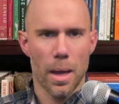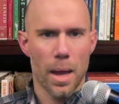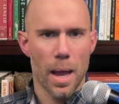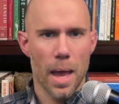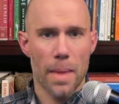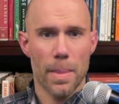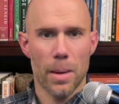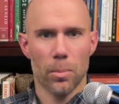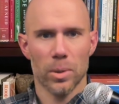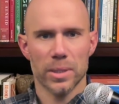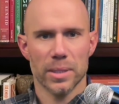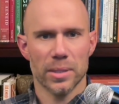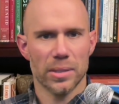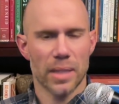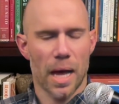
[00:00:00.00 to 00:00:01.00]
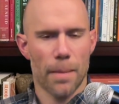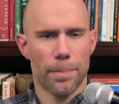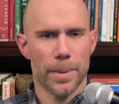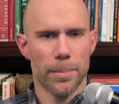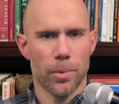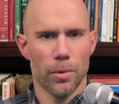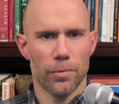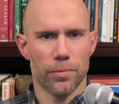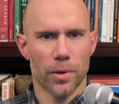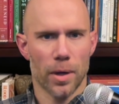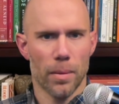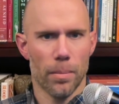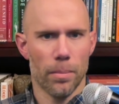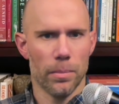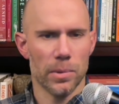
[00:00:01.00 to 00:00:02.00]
And then what's to stop people from